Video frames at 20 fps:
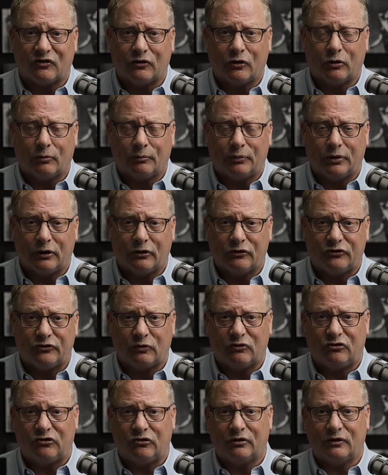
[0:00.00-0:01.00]
to slow it in
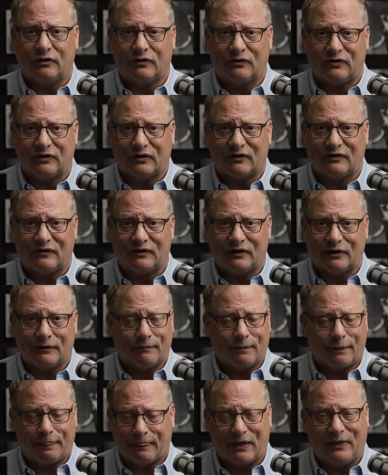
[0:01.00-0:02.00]
post, we shoot it in 60.
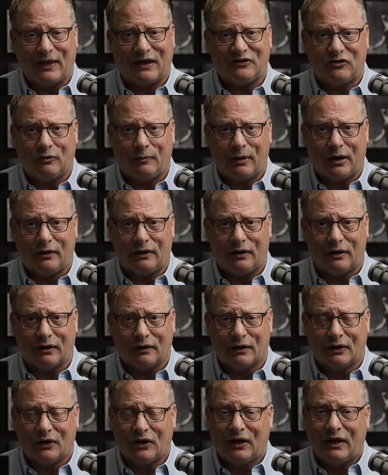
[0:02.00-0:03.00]
And that's about
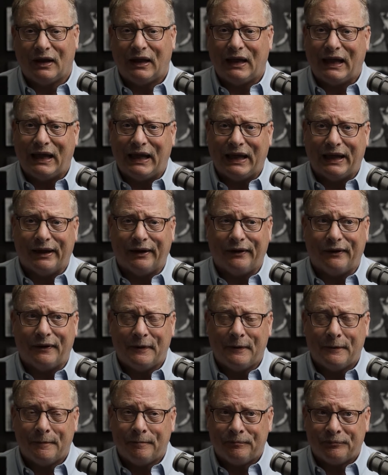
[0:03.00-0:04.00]
it. And
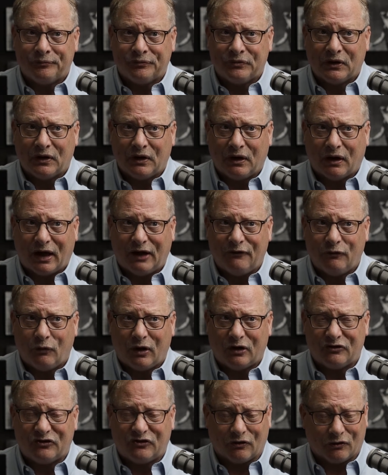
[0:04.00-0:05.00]
I've
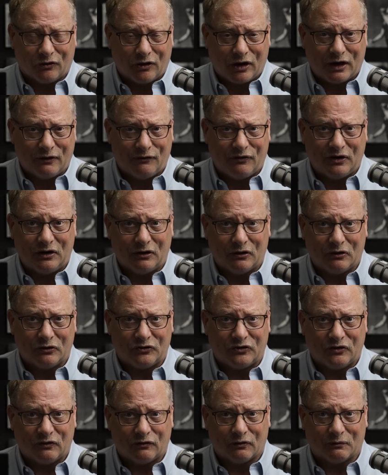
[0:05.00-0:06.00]
watched a lot of
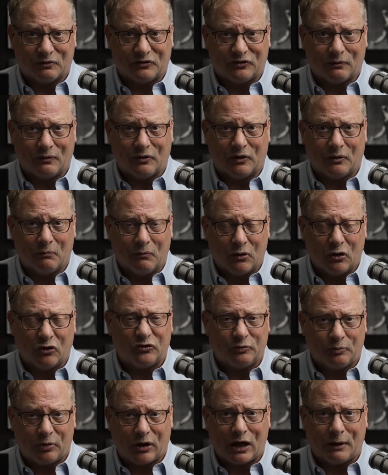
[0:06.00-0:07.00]
videos from some of the
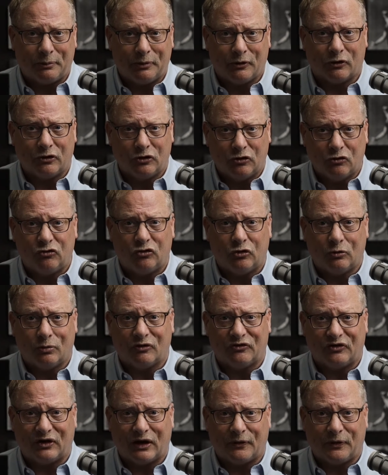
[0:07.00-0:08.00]
most popular
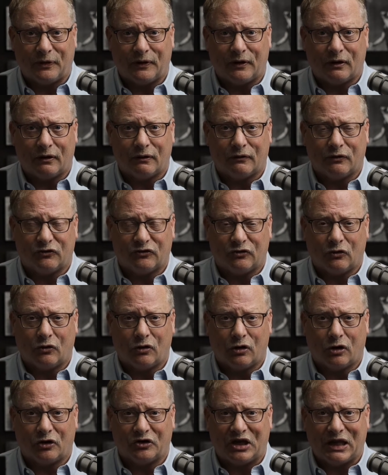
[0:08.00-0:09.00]
YouTubers out there, the
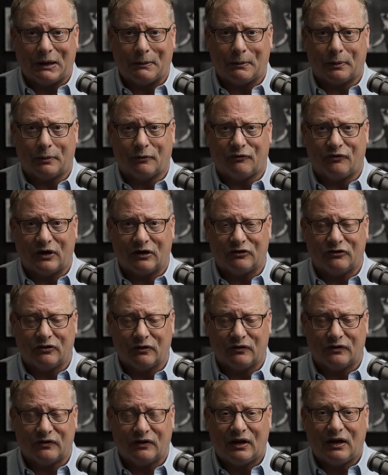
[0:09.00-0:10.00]
so-called camera
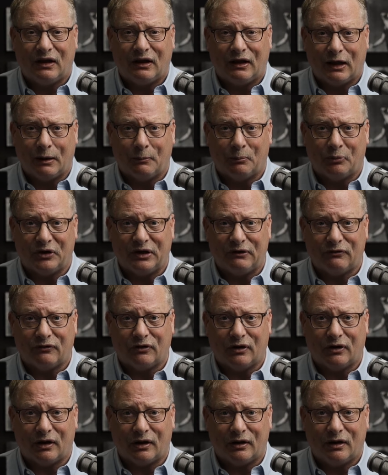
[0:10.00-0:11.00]
professionals, and believe it
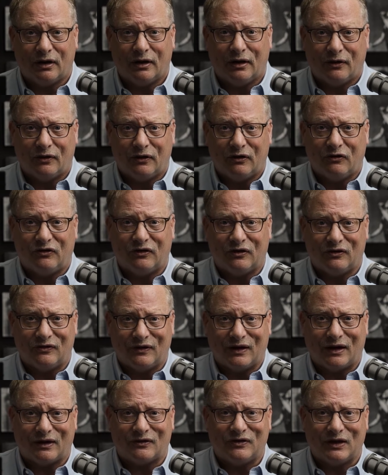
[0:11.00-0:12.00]
or not, these are the
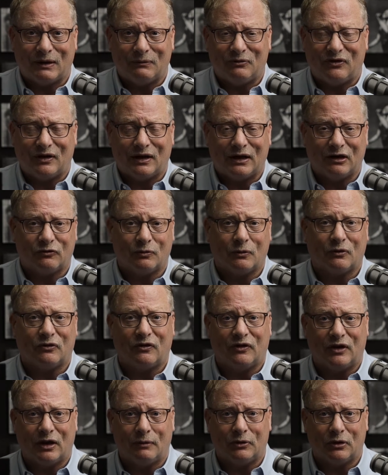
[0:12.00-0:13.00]
exact same settings
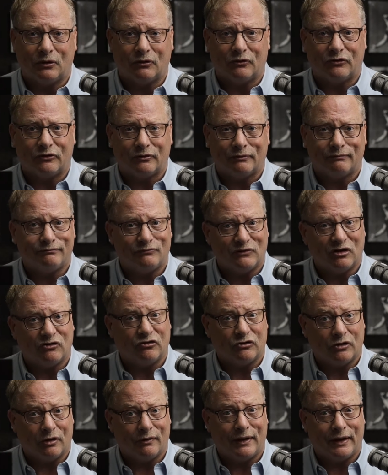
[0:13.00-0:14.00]
most of them use. Did
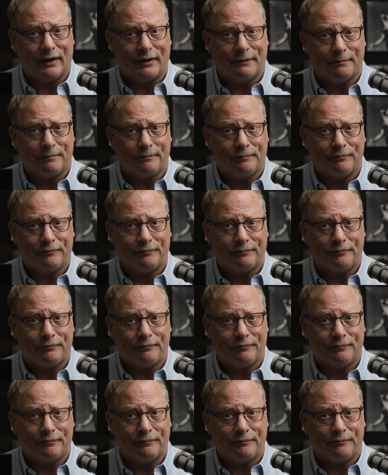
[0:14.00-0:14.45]
you know that?